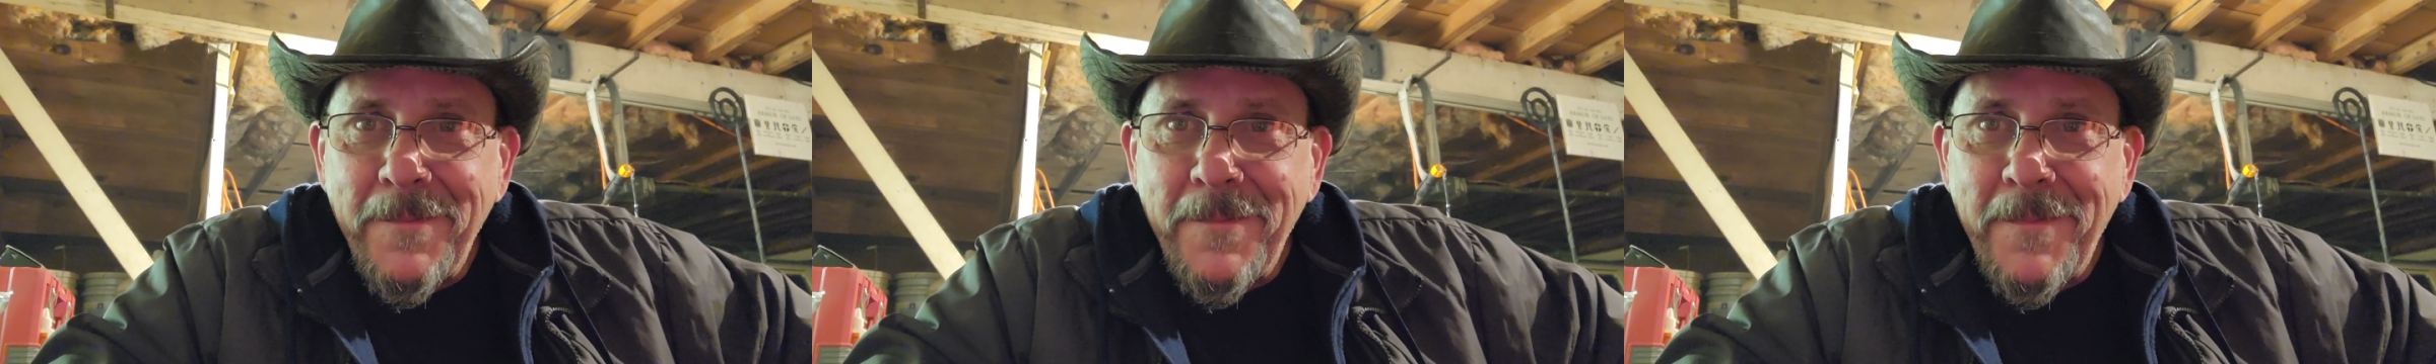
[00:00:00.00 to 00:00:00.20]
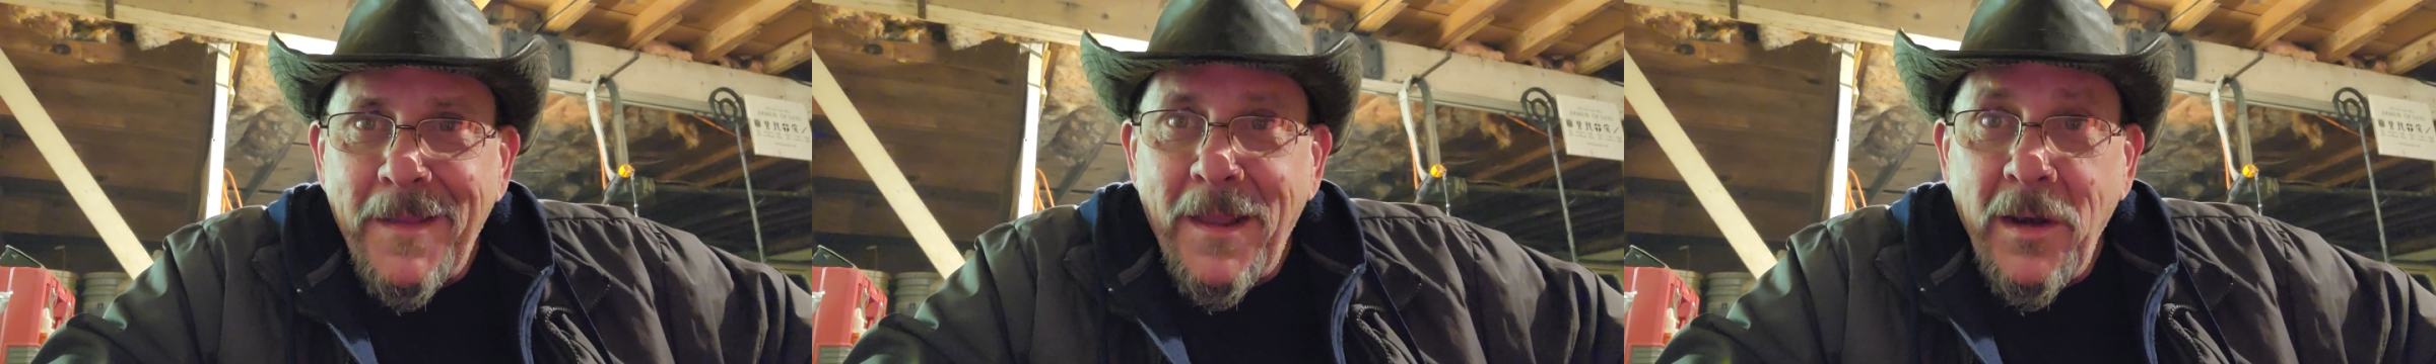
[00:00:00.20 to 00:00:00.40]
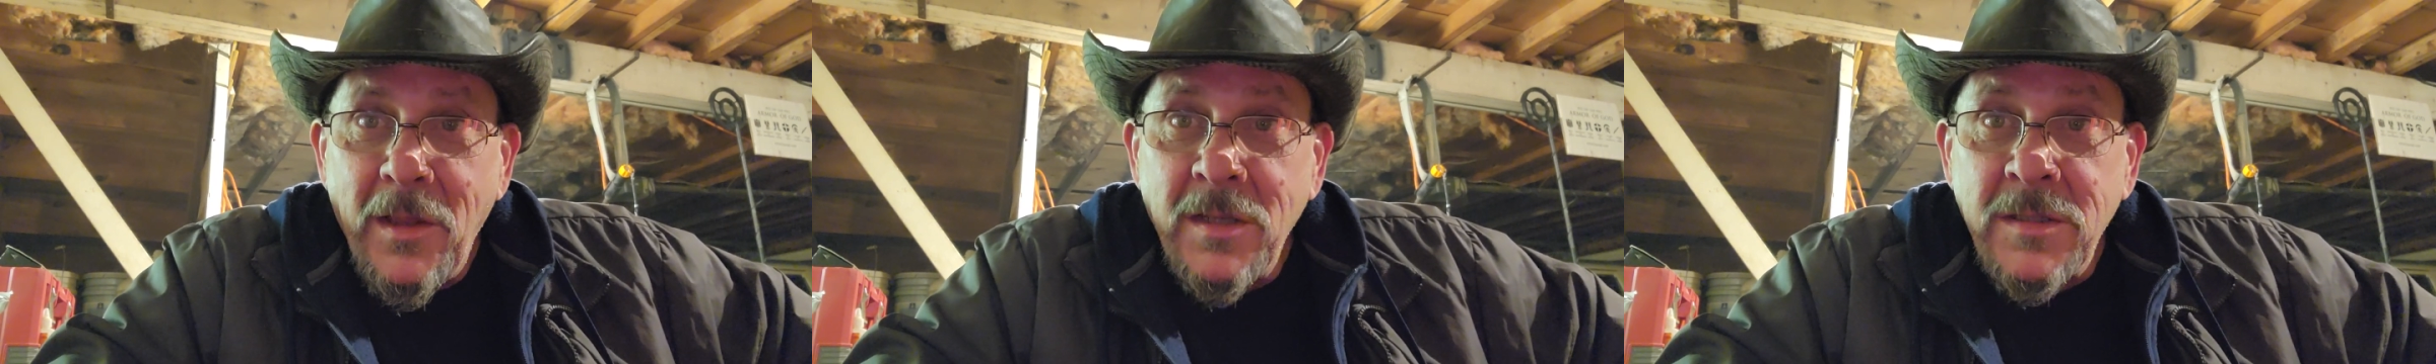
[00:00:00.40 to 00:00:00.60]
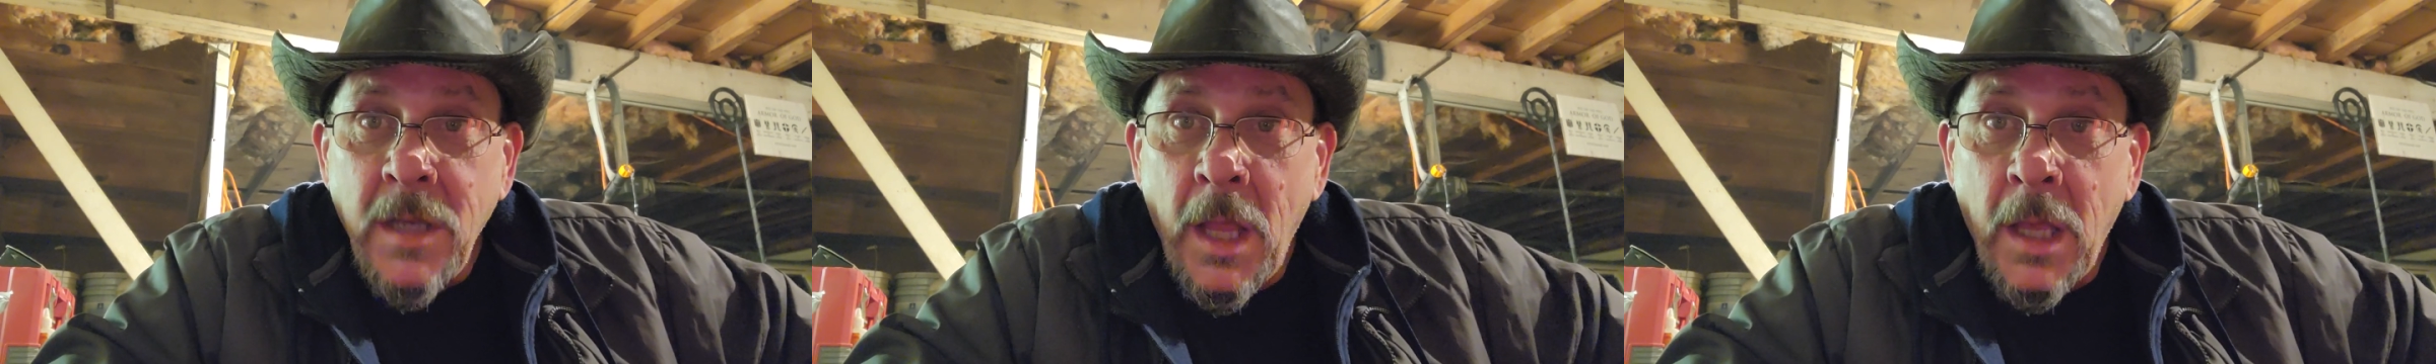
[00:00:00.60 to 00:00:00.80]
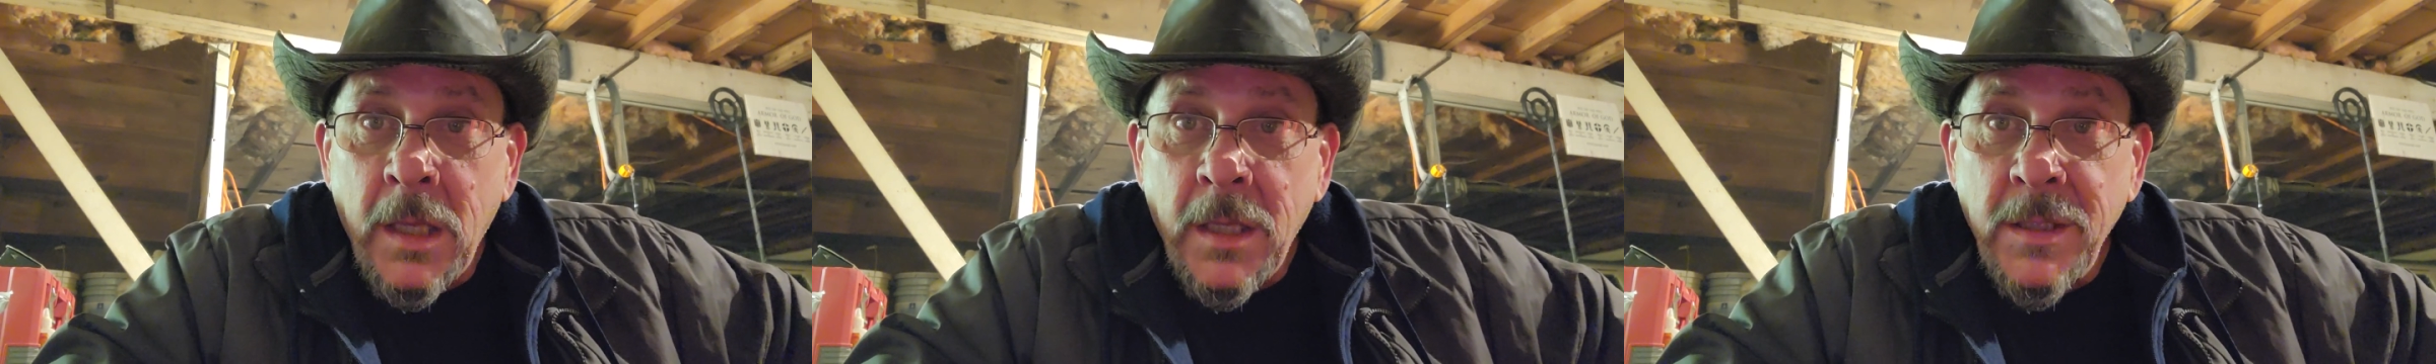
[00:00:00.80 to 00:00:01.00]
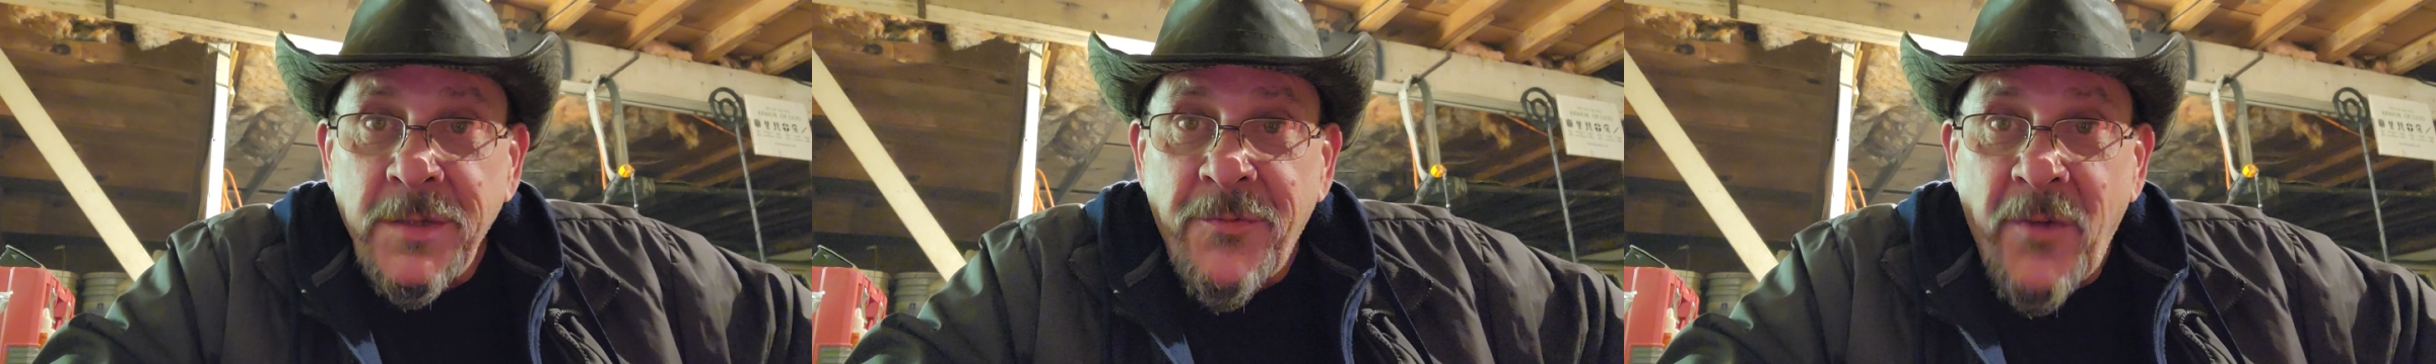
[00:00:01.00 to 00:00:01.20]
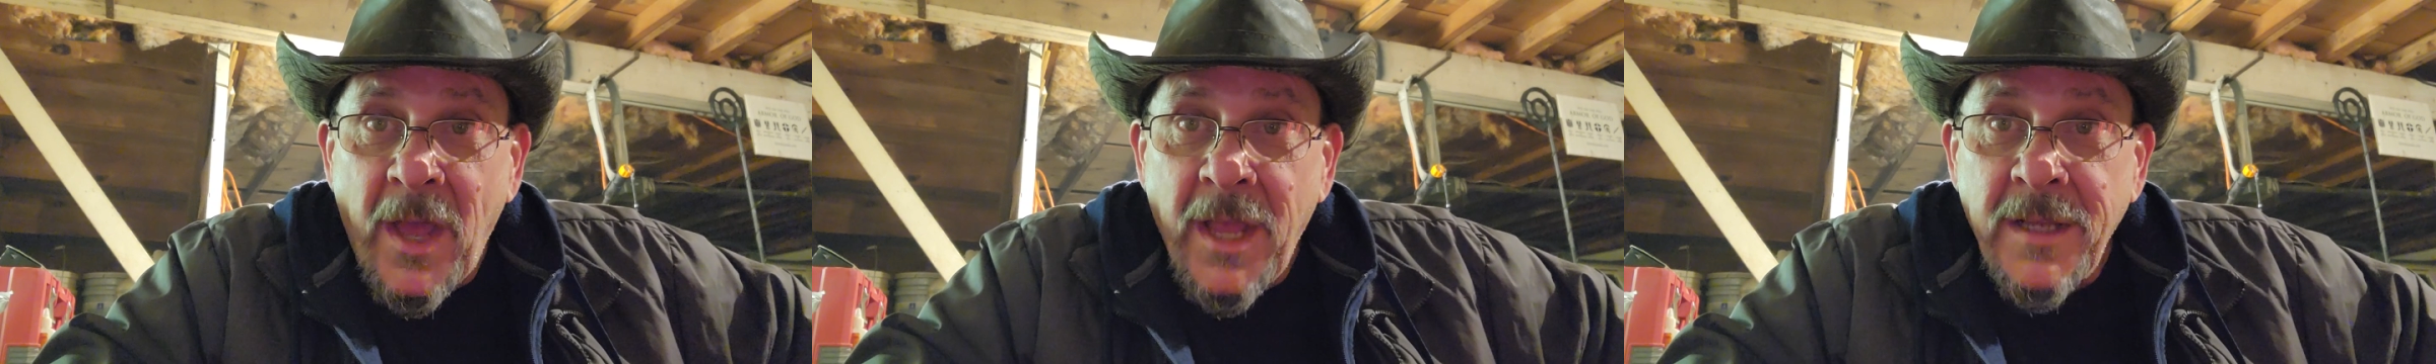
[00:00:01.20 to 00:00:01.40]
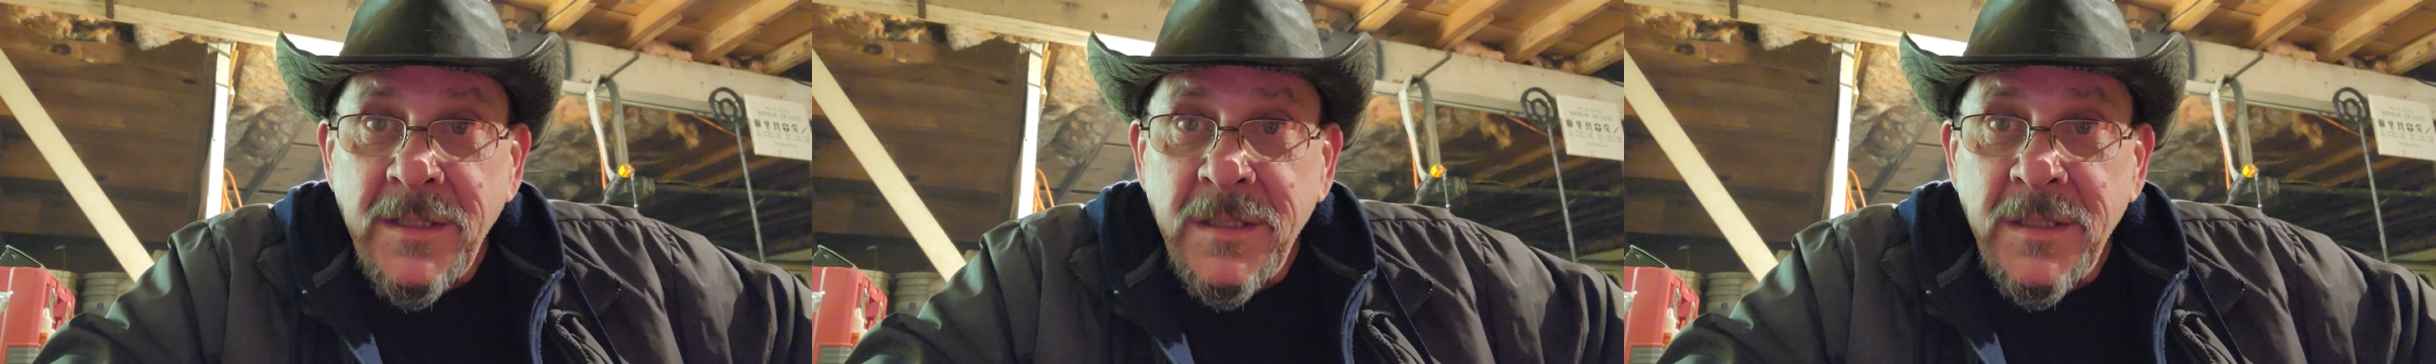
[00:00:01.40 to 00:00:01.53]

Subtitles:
It looks like his fight